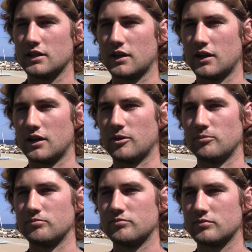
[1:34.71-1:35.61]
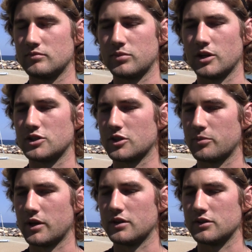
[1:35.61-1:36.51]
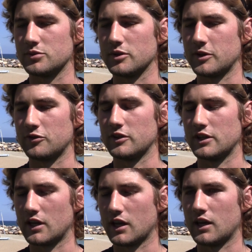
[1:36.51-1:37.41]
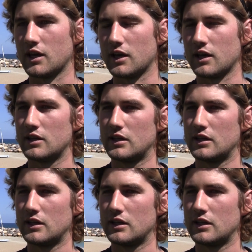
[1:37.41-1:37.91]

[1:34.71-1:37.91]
Um, bunch of competitors, really big fleet, and uh,